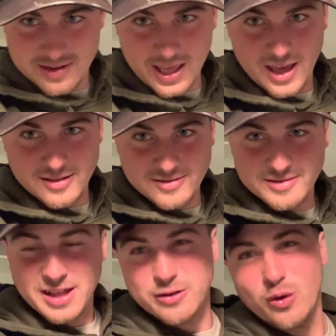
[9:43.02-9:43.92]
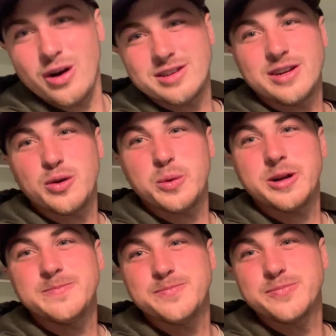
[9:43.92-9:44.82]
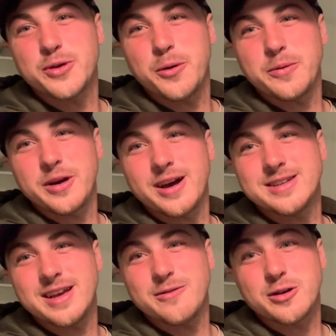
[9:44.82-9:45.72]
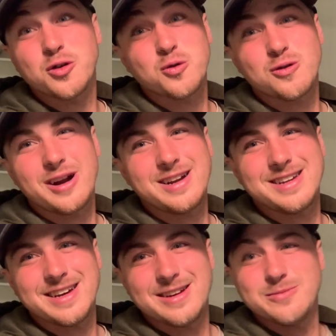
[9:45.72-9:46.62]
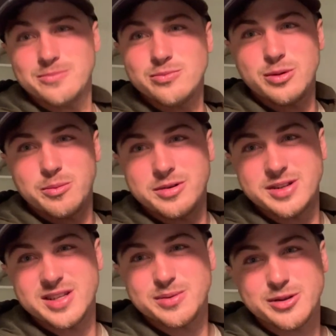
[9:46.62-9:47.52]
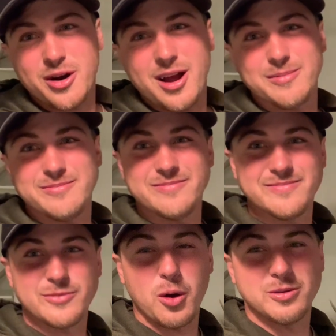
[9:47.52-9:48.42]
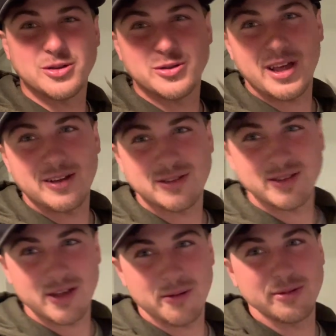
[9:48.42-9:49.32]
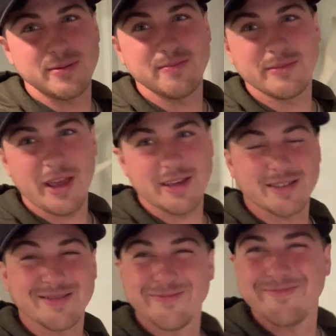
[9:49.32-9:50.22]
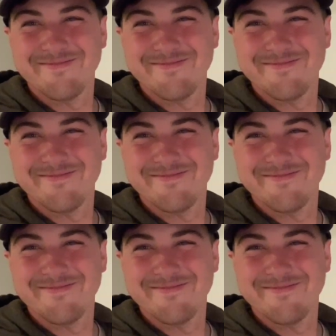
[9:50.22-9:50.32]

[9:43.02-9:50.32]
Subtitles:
again, thanks for watching, everybody. Hope you guys have a great day. Remember to subscribe. Almost 1,000 subs. Thanks.